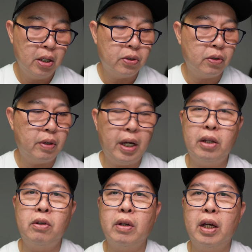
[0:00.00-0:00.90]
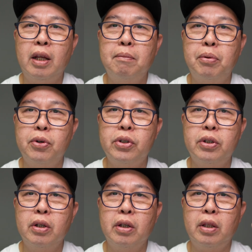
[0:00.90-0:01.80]
so that you can
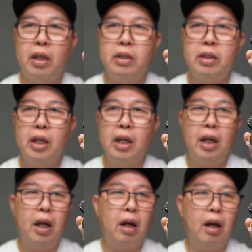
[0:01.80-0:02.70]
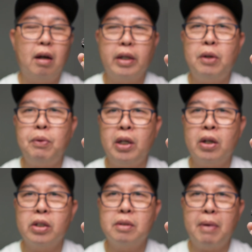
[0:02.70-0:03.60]
push this
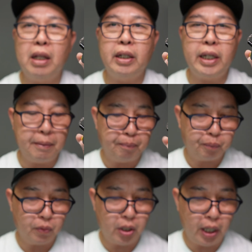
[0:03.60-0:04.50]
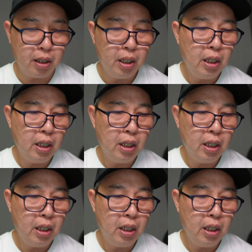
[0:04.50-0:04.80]
Kiwiears Melody. Okay.